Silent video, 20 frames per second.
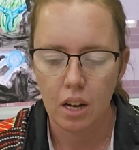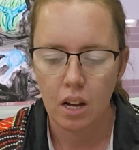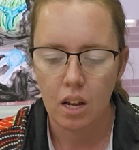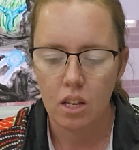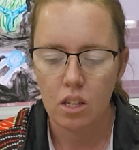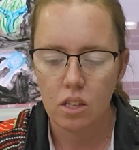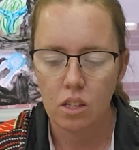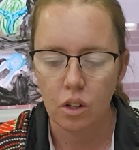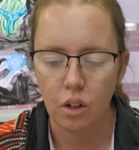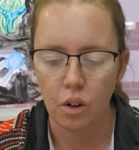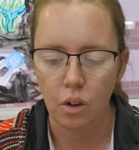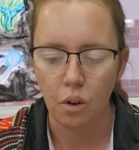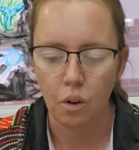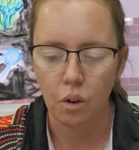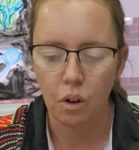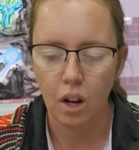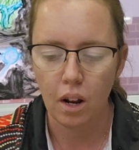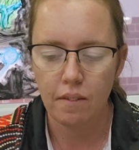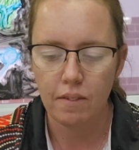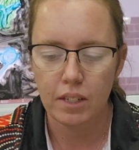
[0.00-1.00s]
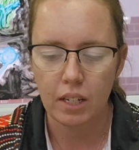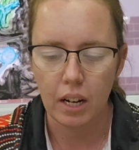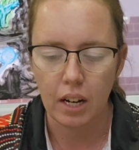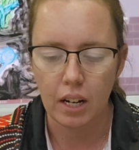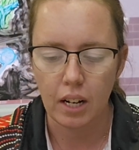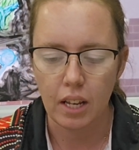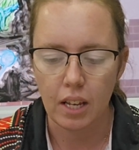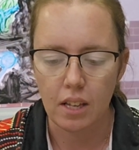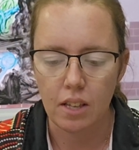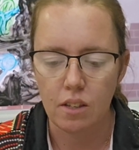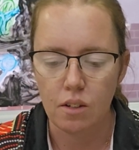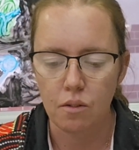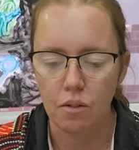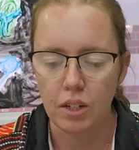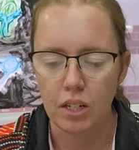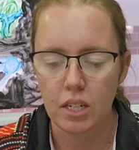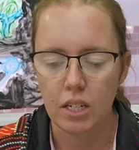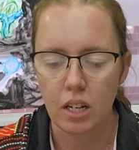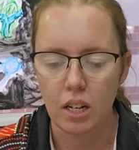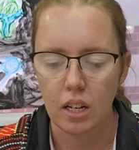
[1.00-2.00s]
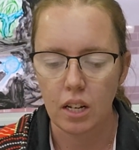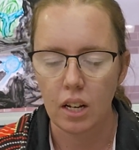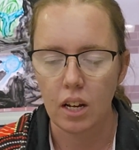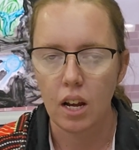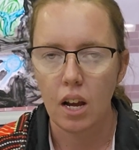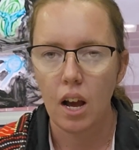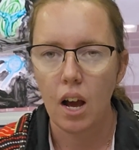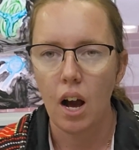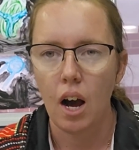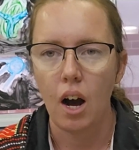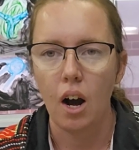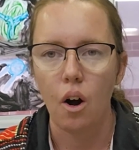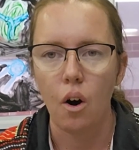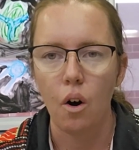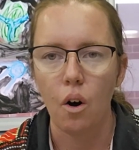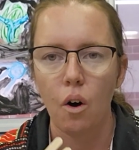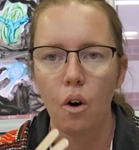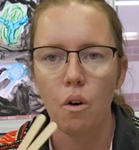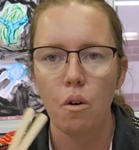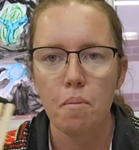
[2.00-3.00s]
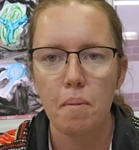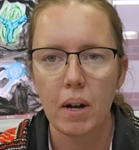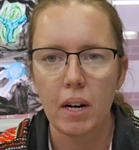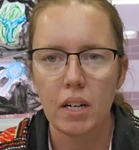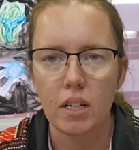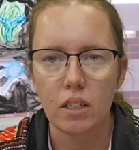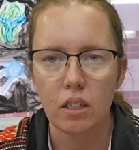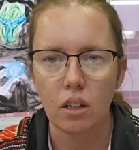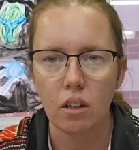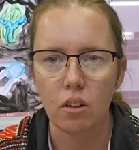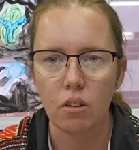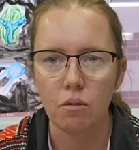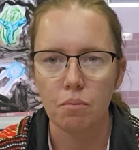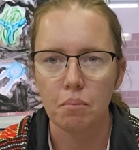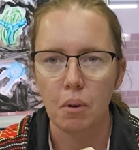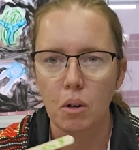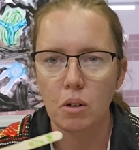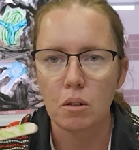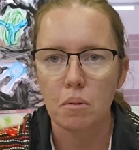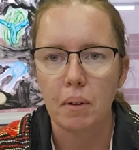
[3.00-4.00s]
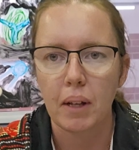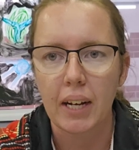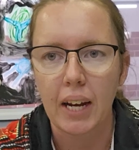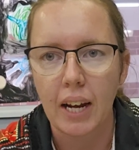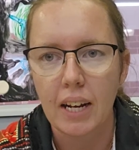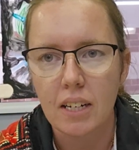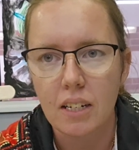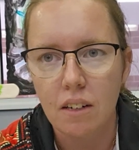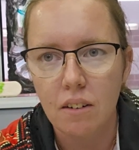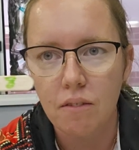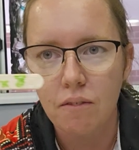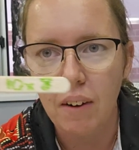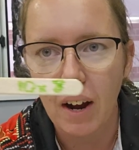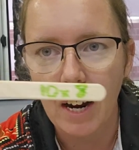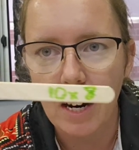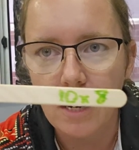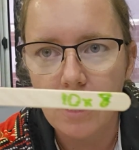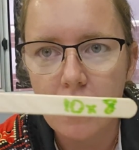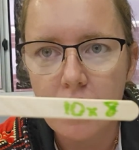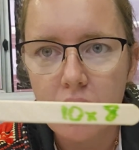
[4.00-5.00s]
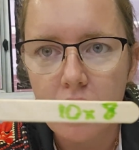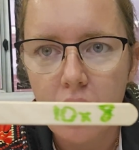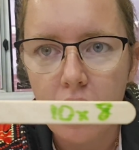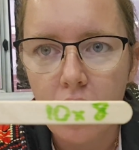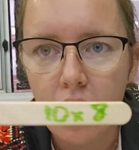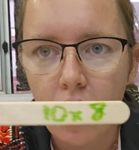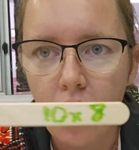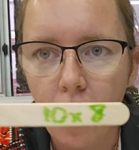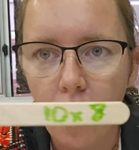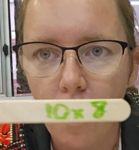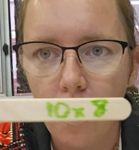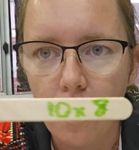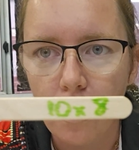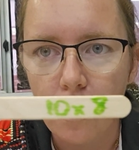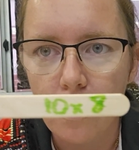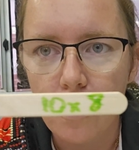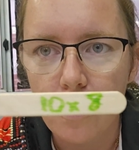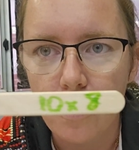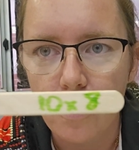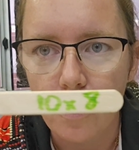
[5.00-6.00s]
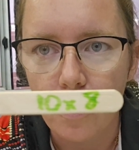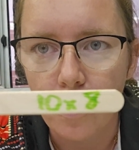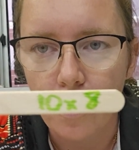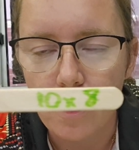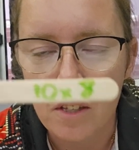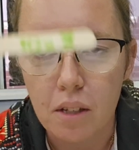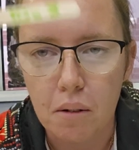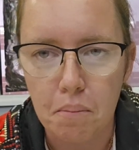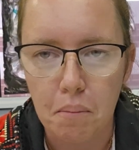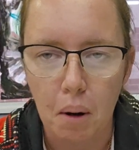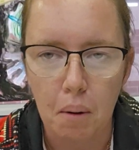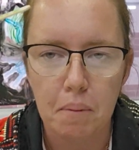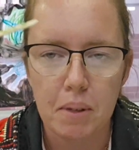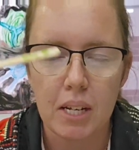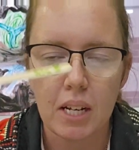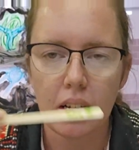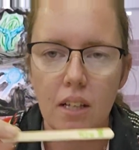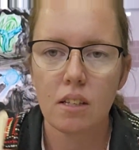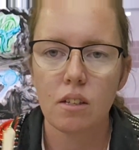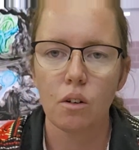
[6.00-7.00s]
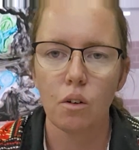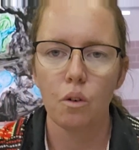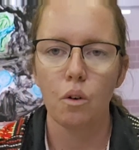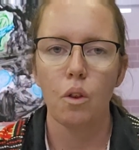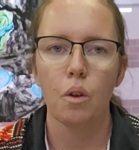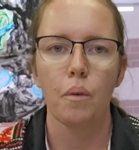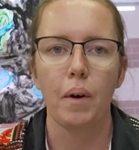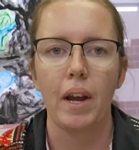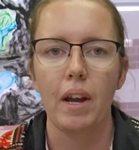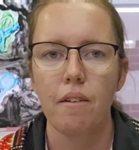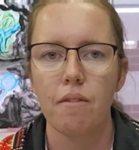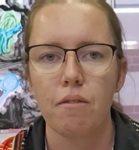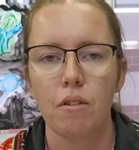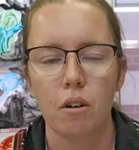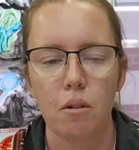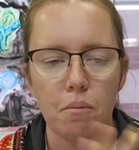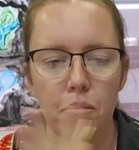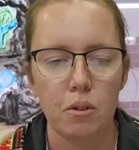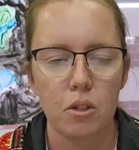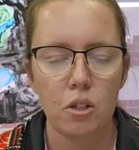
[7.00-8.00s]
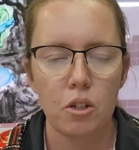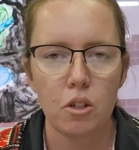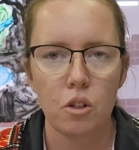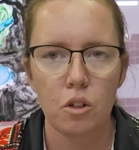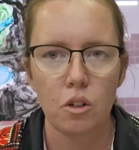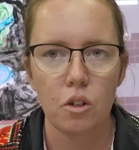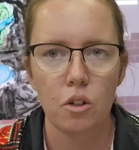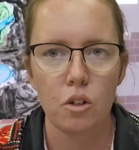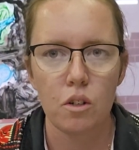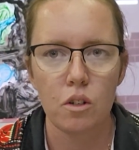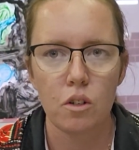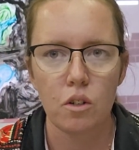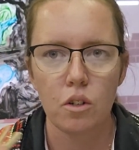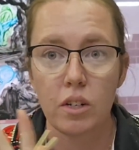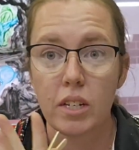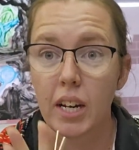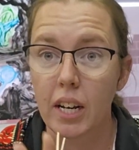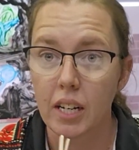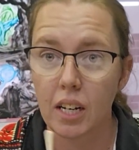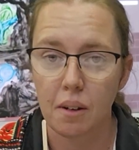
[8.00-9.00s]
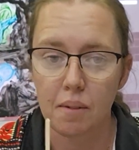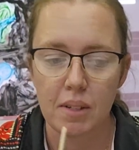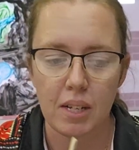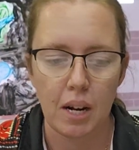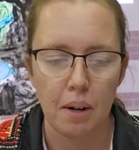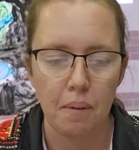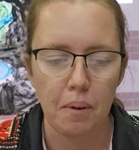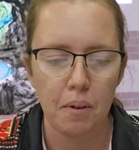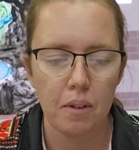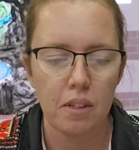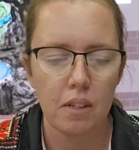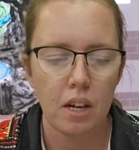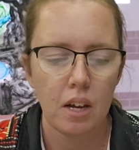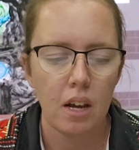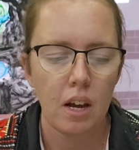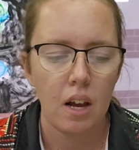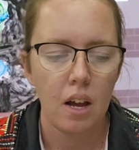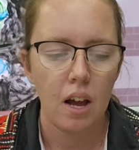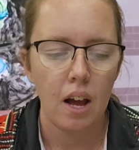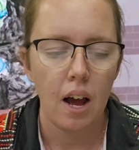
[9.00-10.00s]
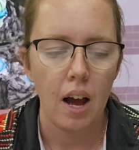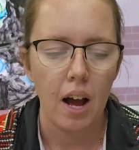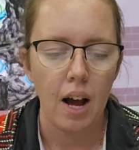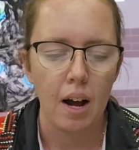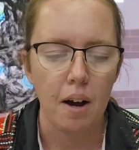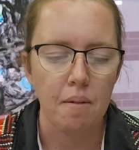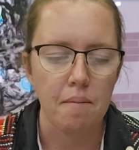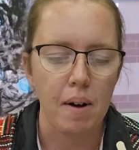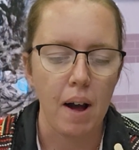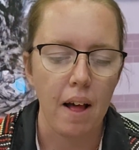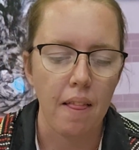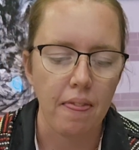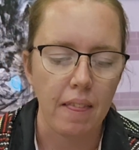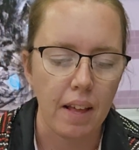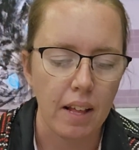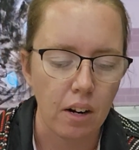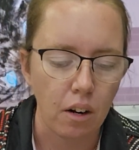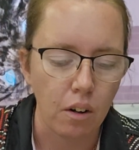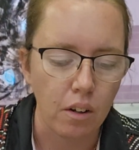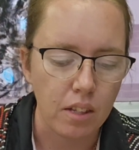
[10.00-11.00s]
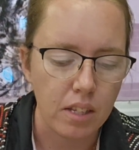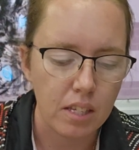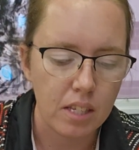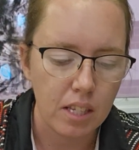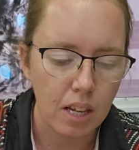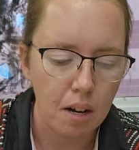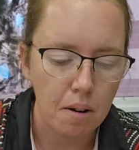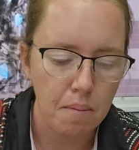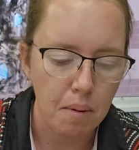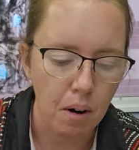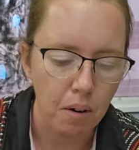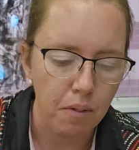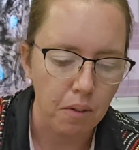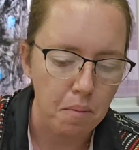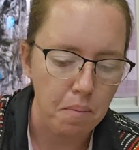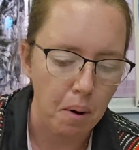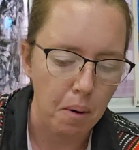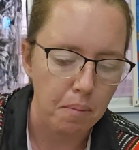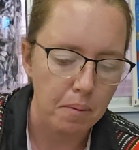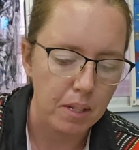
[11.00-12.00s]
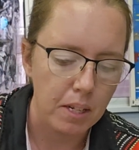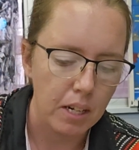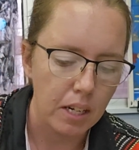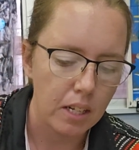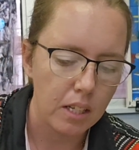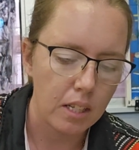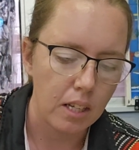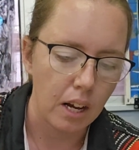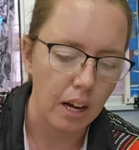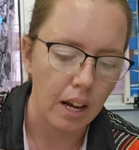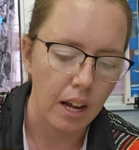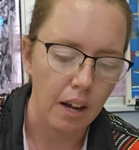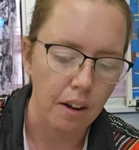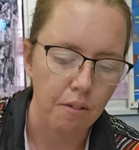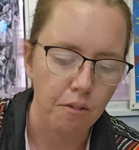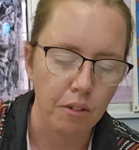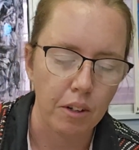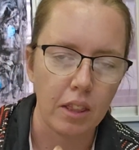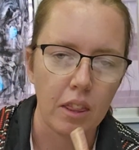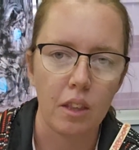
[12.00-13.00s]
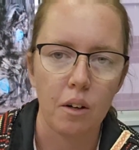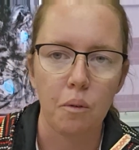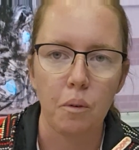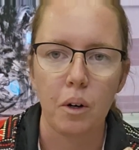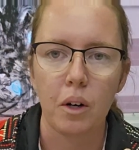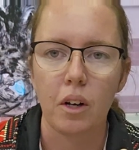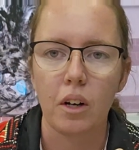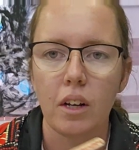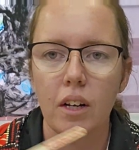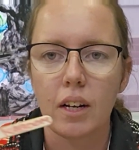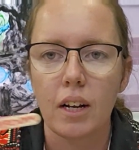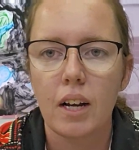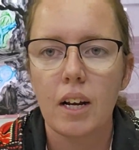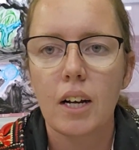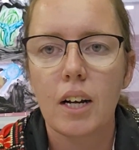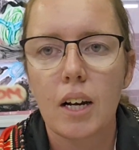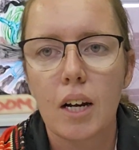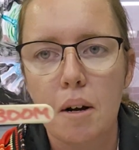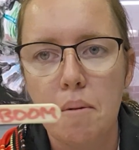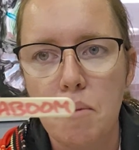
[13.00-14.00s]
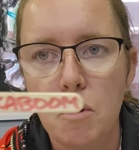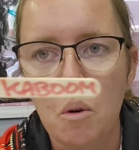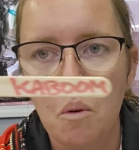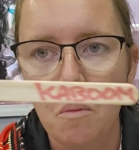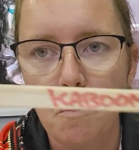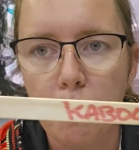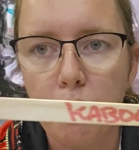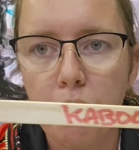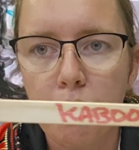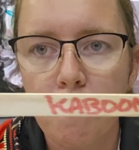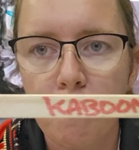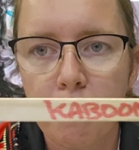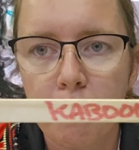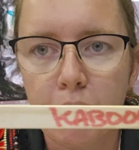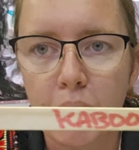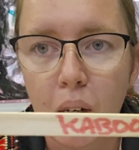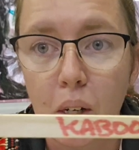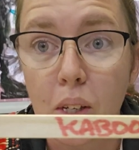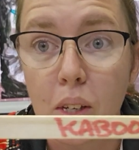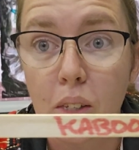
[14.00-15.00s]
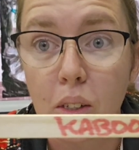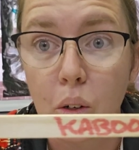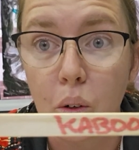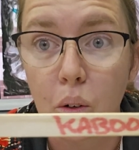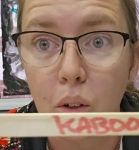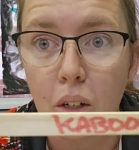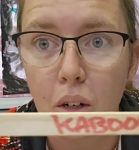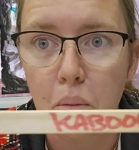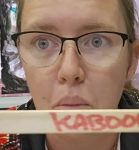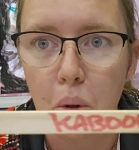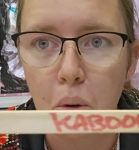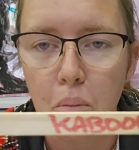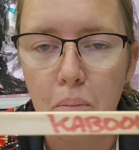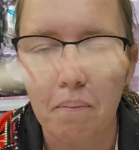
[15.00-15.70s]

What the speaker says: So all I've done is written a whole bunch of multiplication facts onto some pop sticks all the way from 2s to 10 times tables. And then on some of the pop sticks I have written the word KABOOM because it's called KABOOM.